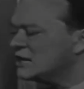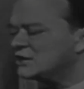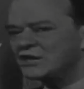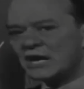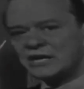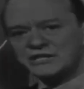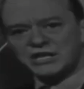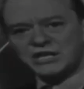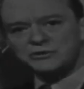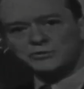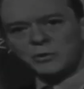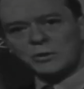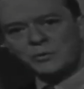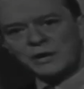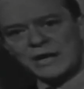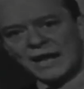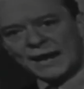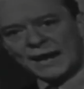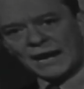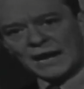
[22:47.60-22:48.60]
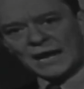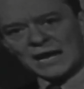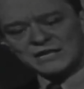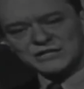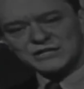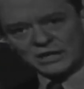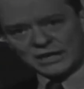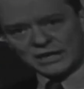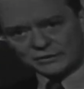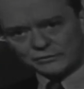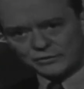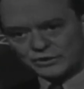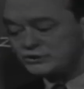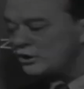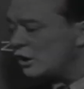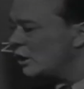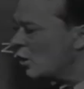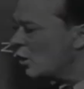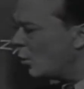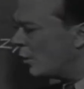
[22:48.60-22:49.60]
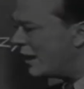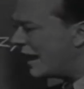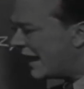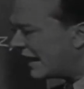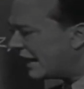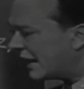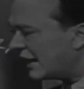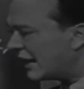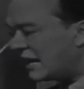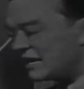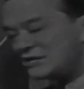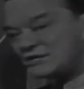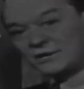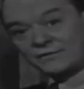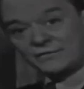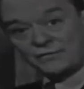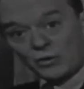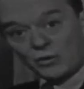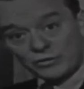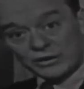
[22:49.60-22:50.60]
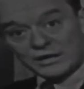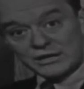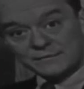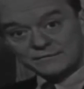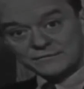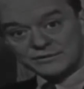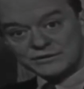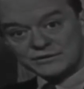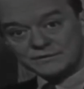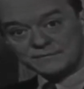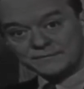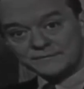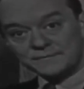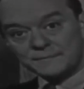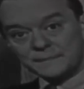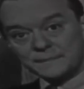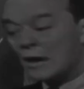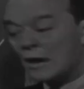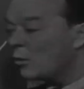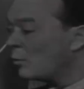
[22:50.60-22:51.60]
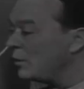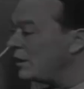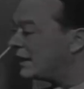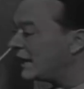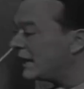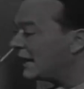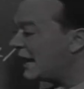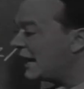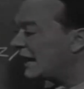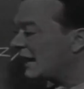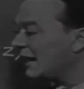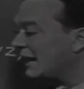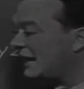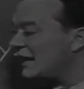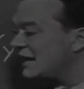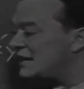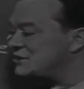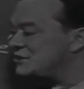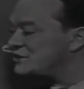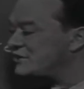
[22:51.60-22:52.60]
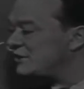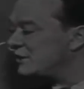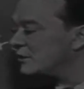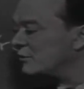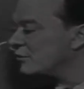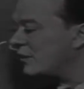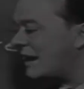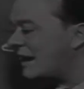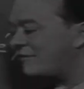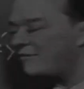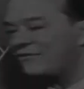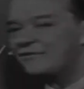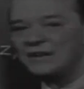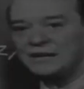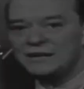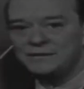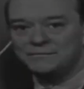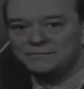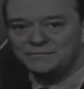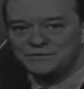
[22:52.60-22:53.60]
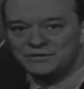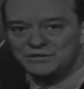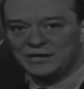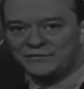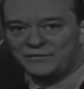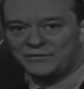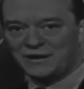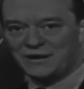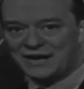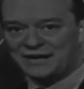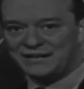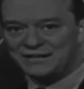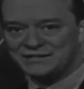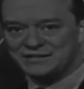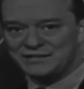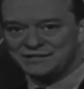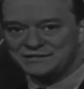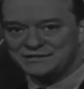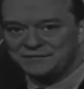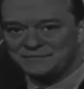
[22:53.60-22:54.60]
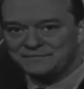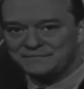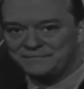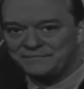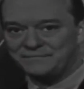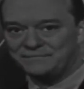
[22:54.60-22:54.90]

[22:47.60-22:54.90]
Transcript: Just as when we analyze language, we analyze the phonemes. We can analyze the graphemes of a writing system.